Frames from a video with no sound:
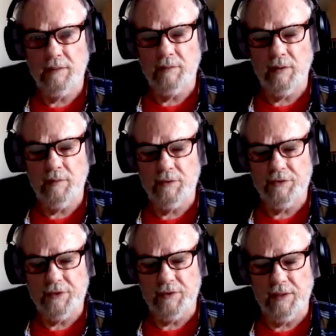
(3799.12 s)
I'm, I'm
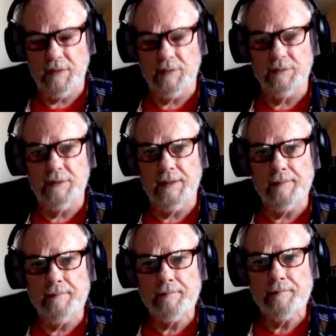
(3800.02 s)
with you on that one. Yeah.
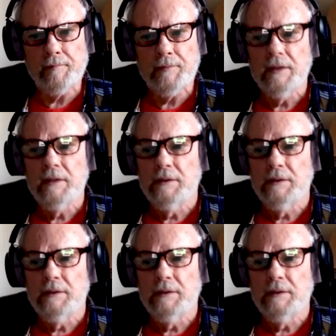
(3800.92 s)
Yeah.